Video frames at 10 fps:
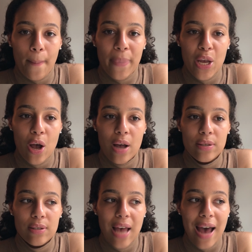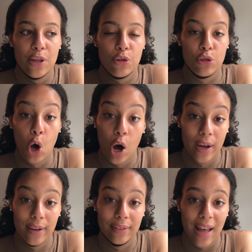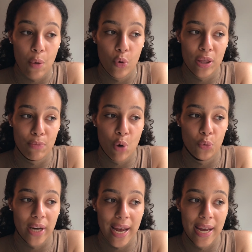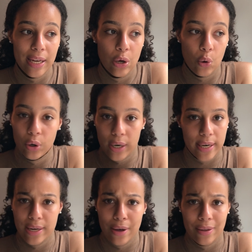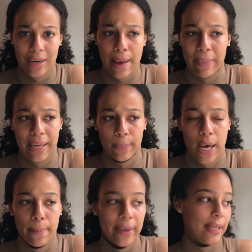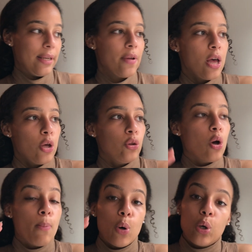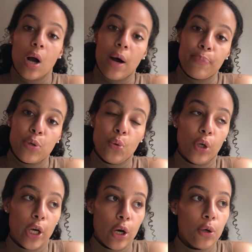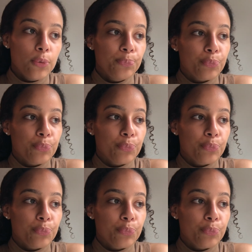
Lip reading: because I thought that with MONAT or any other MLM company, the more up you go,